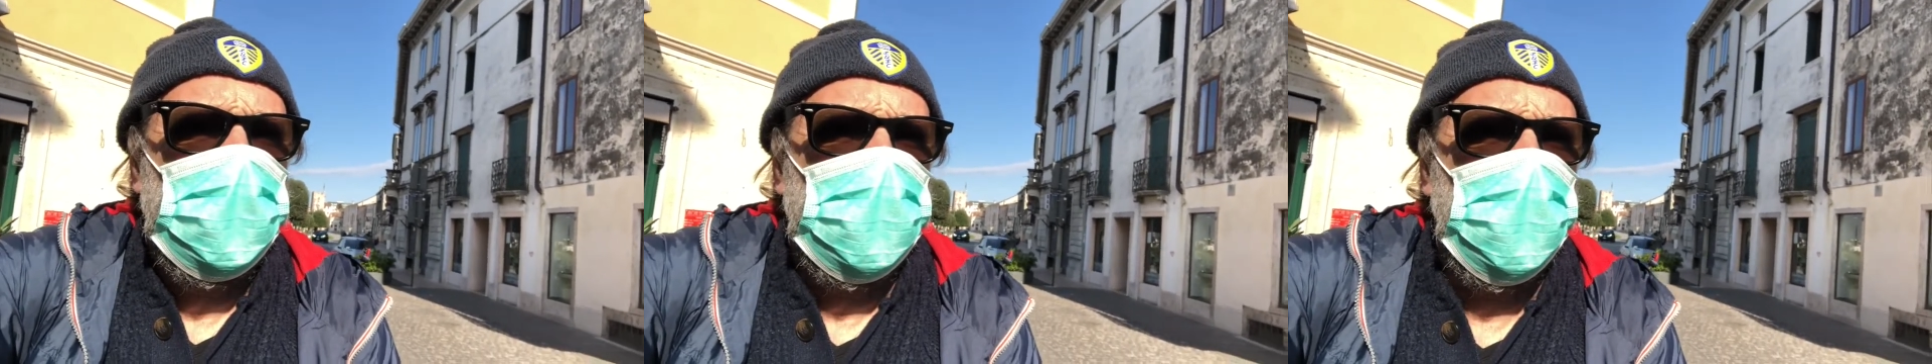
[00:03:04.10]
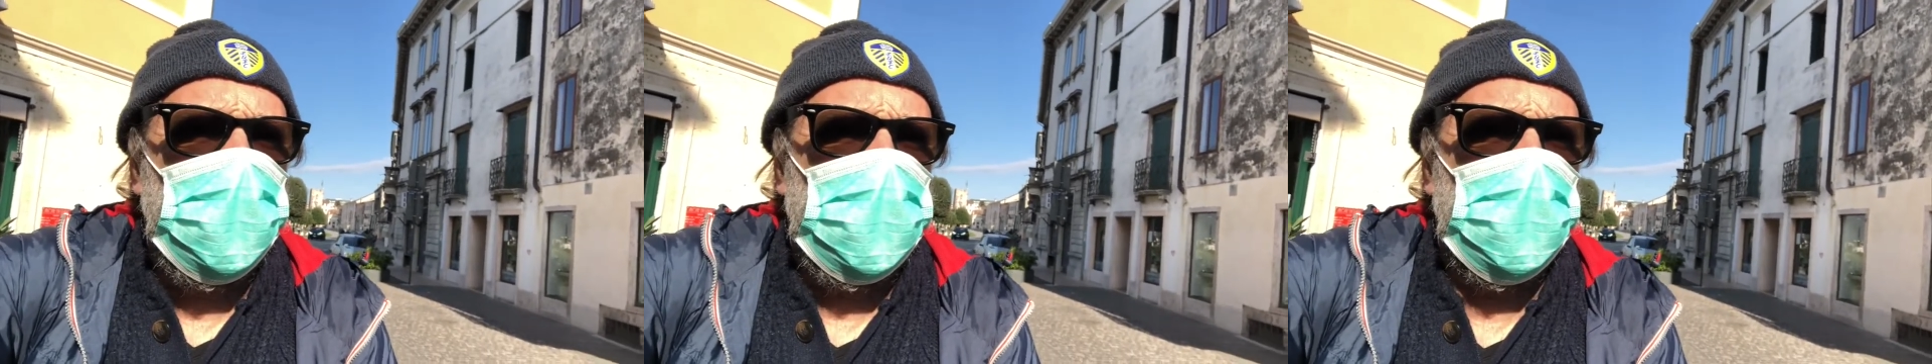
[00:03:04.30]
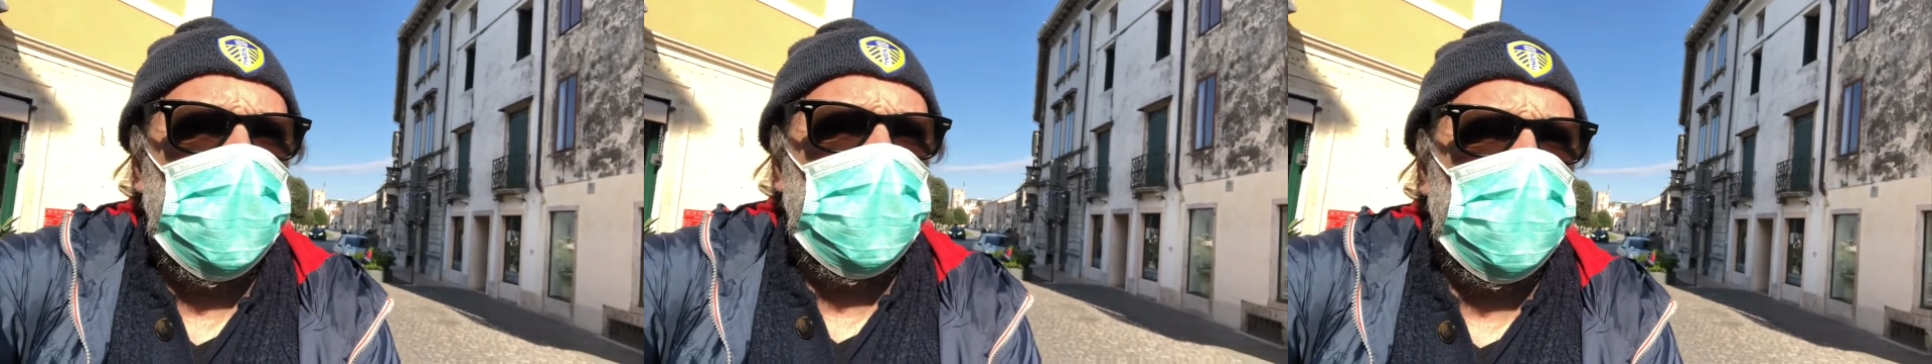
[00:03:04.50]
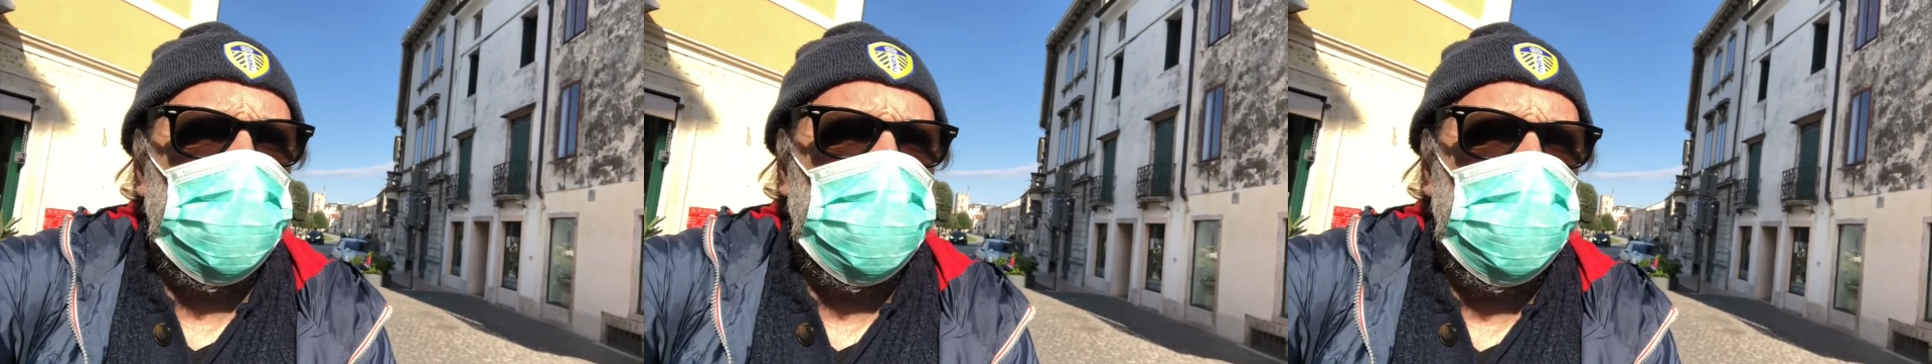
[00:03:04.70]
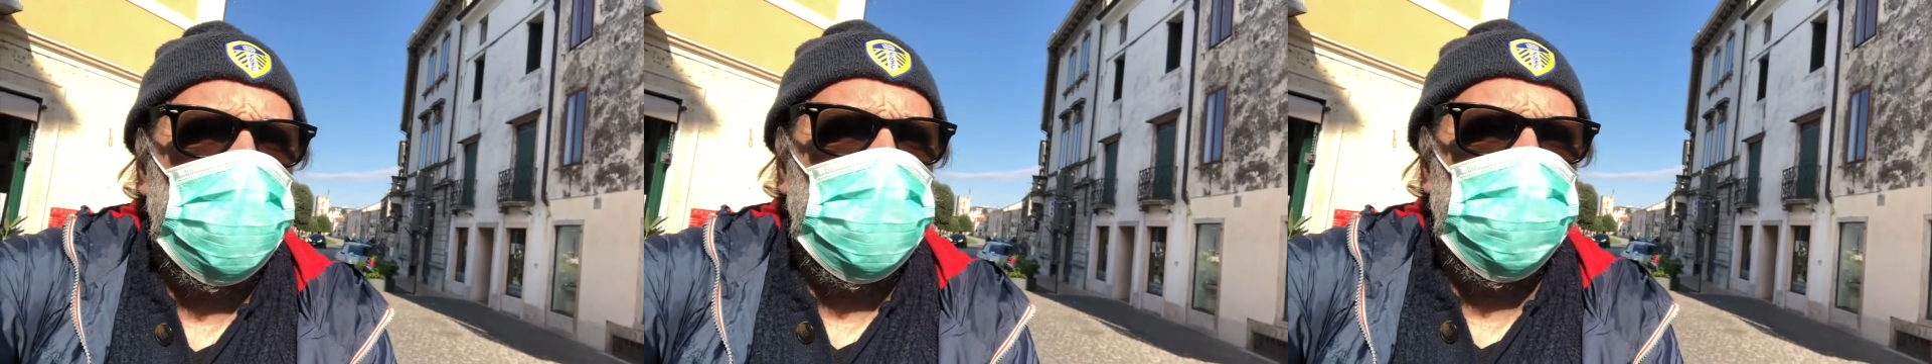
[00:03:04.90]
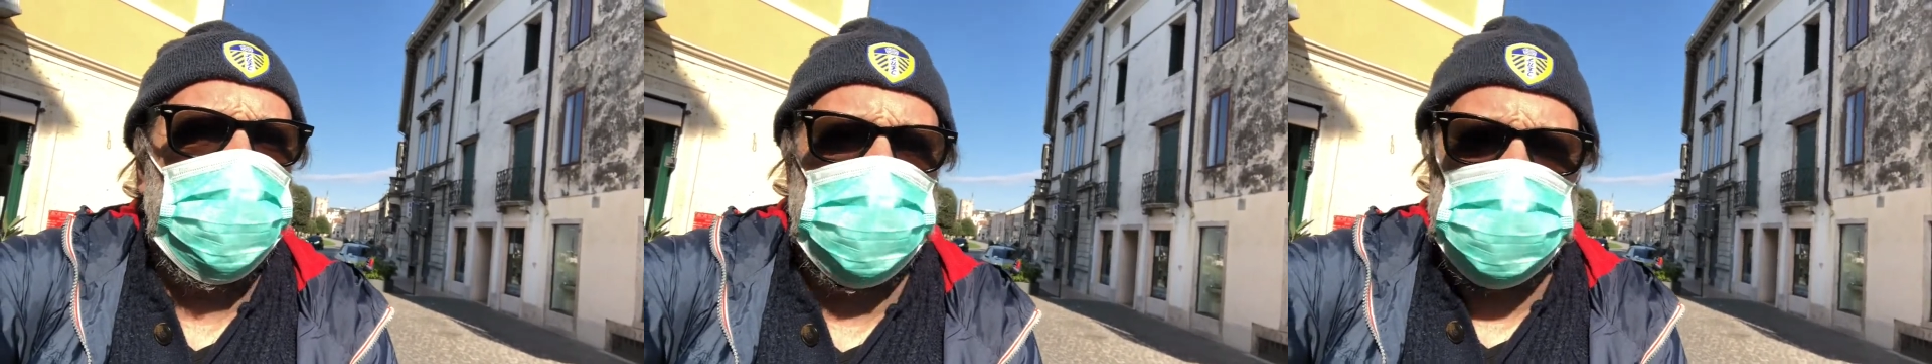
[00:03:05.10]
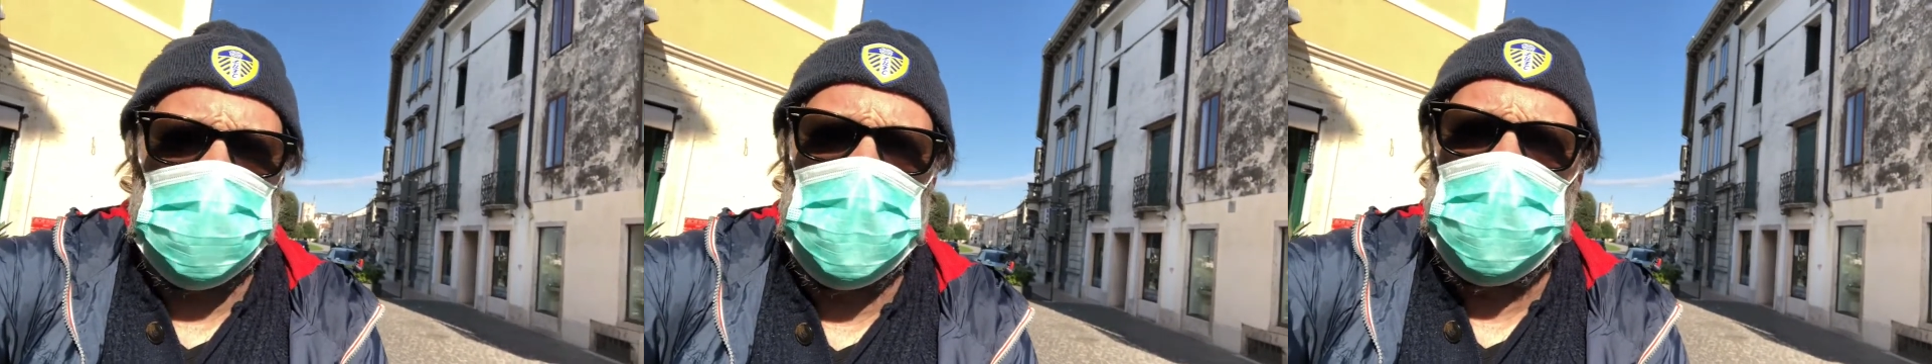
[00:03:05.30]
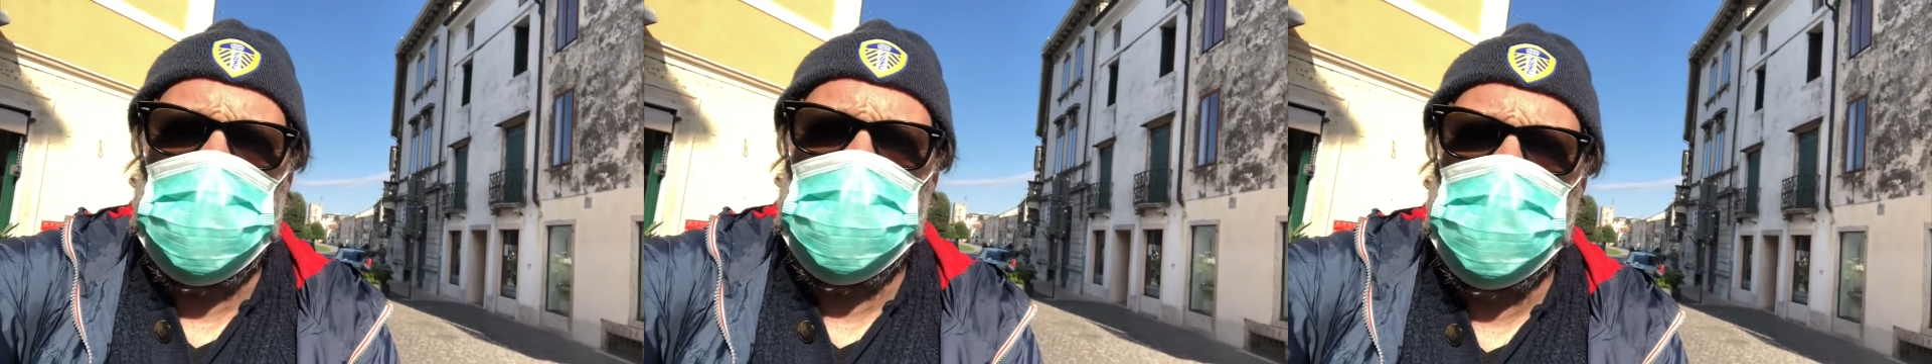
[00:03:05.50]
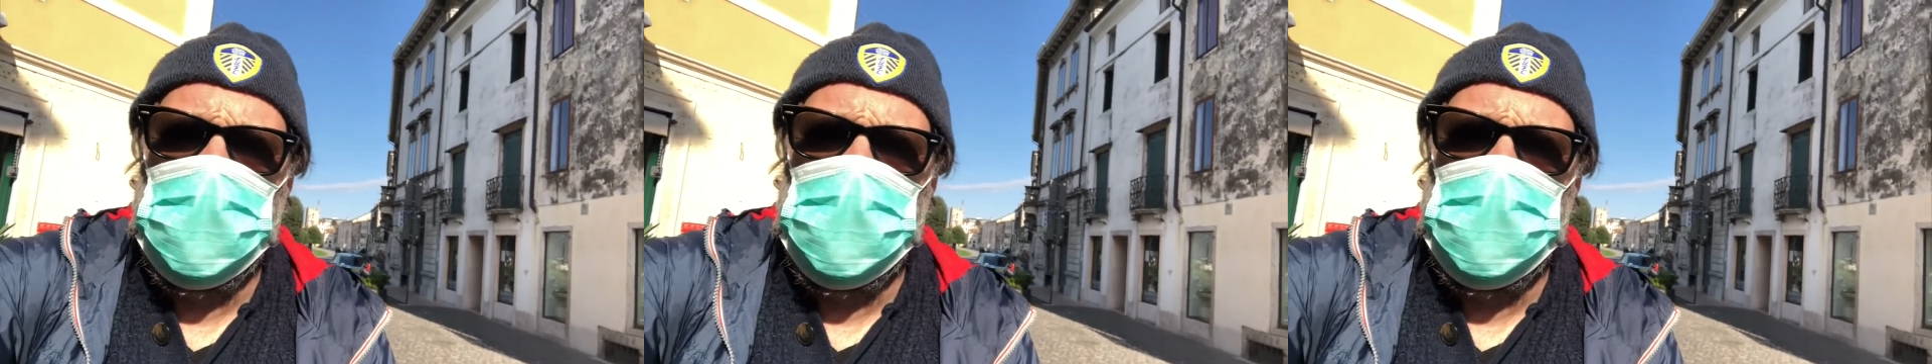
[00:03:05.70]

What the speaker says: We are officially